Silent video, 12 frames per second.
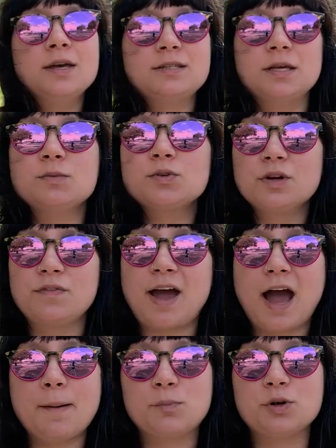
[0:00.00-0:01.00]
Some sort of
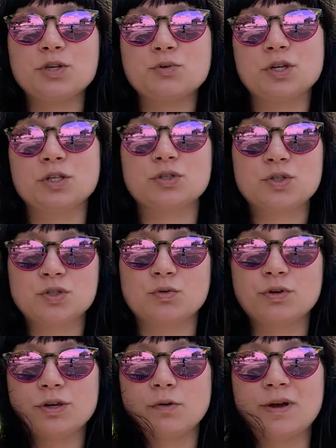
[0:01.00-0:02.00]
app where you can
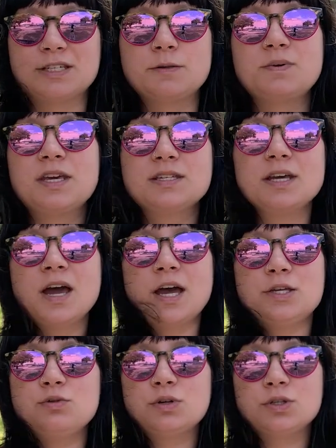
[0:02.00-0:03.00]
store your recipes
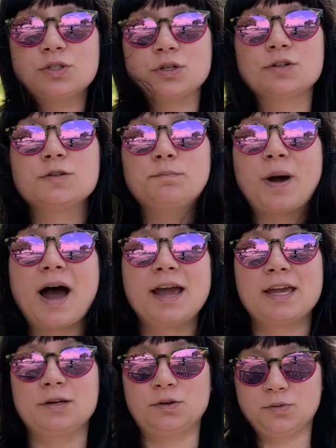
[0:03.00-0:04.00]
and you can search by
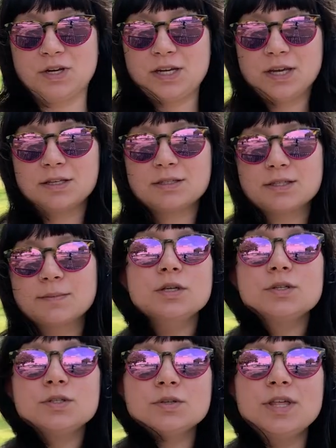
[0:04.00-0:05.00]
ingredient.
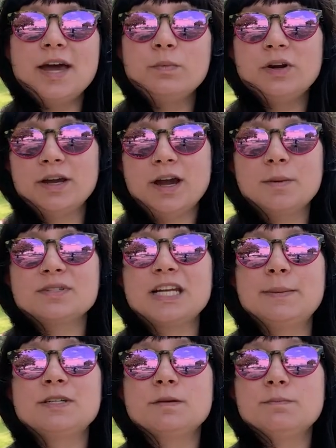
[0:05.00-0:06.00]
So then when it comes
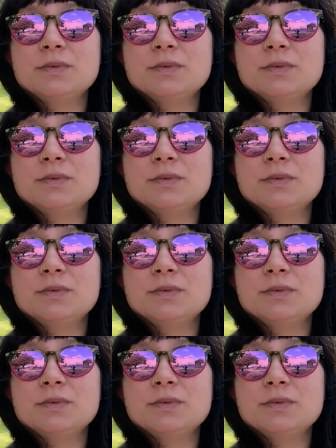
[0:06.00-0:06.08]
time to